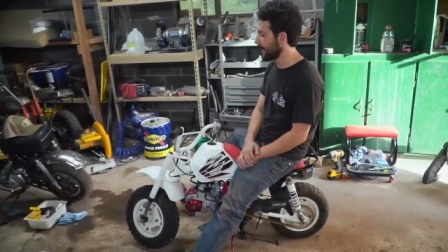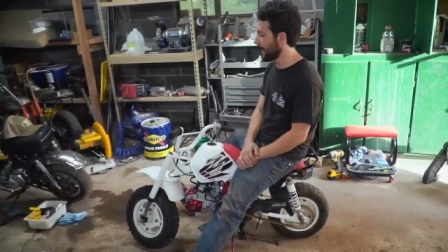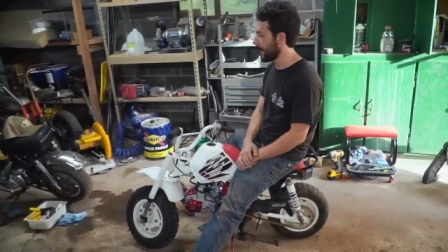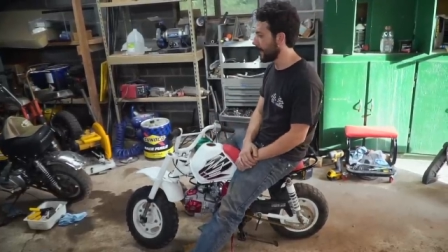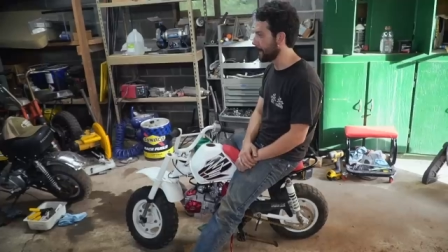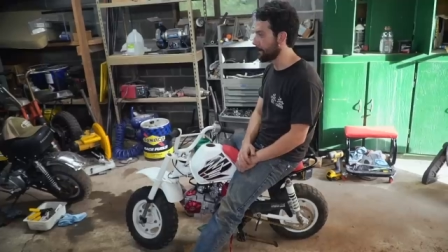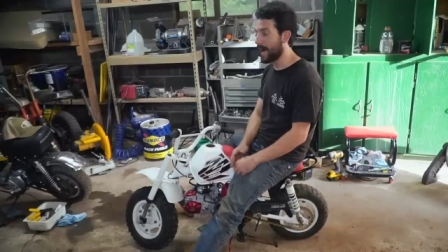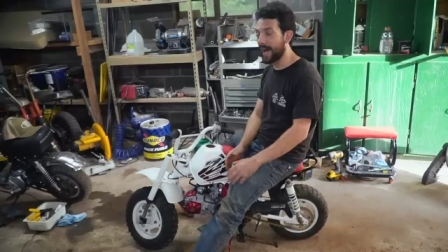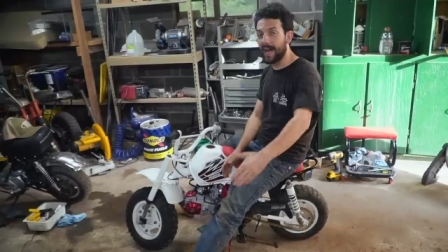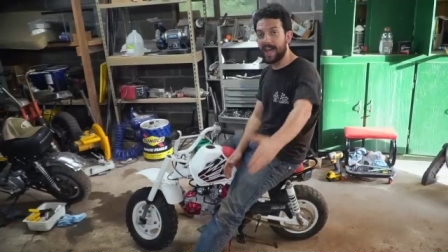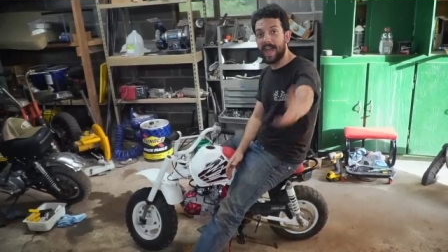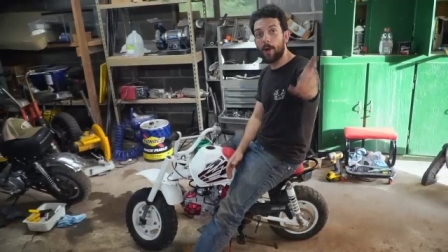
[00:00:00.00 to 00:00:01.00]
Um,
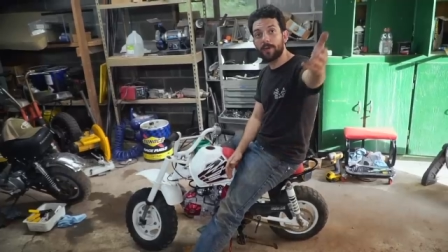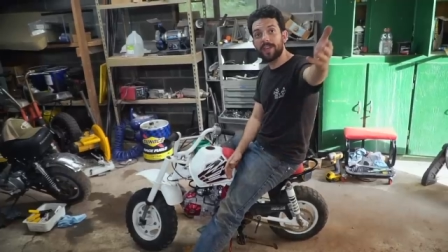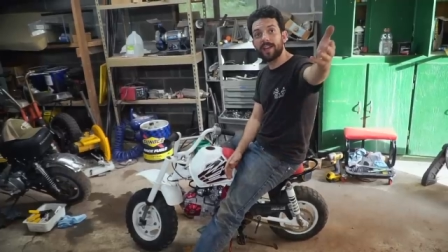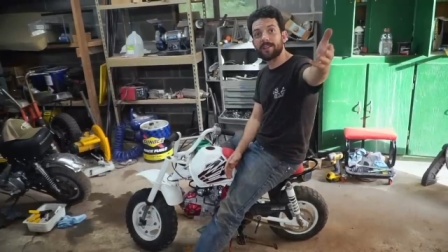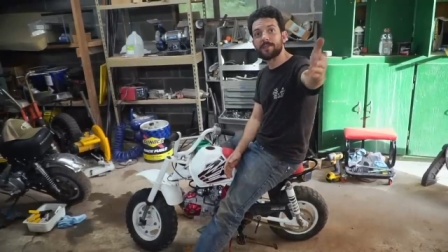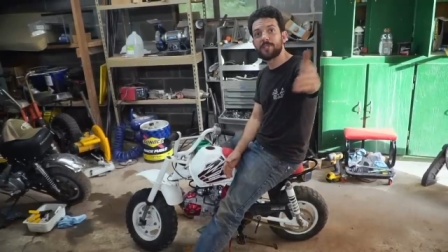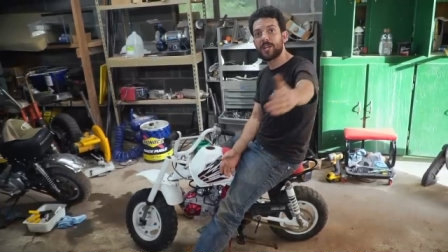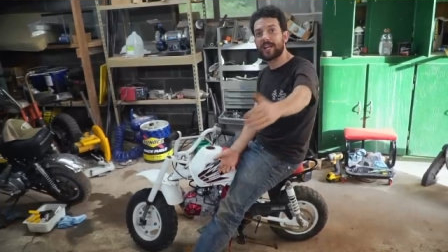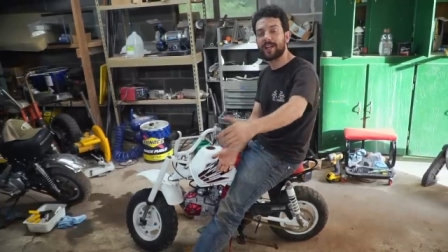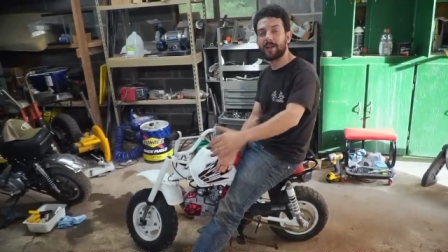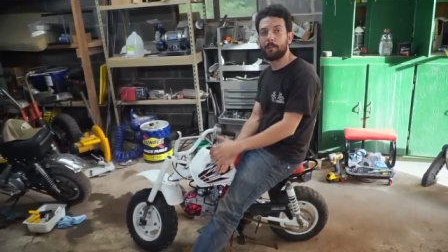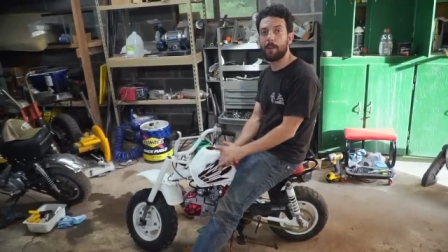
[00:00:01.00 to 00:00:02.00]
Oh yeah, check